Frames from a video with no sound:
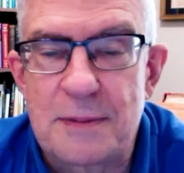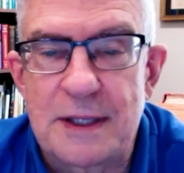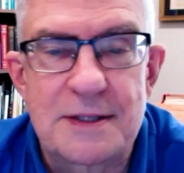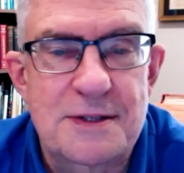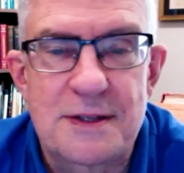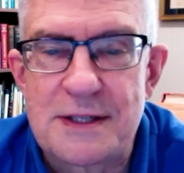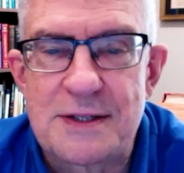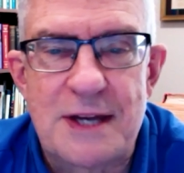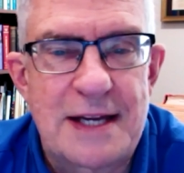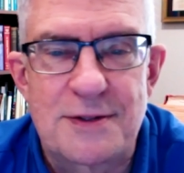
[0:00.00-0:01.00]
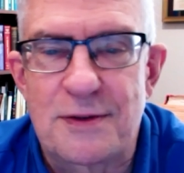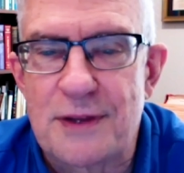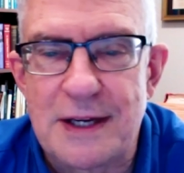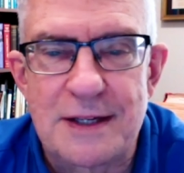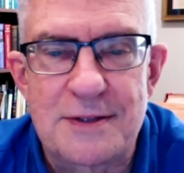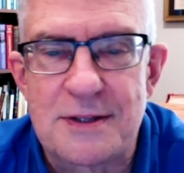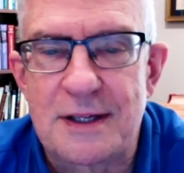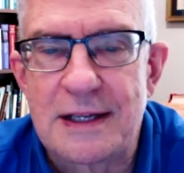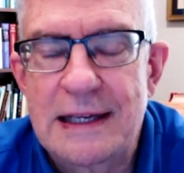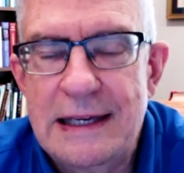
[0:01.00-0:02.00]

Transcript: I mean, these kinds of things that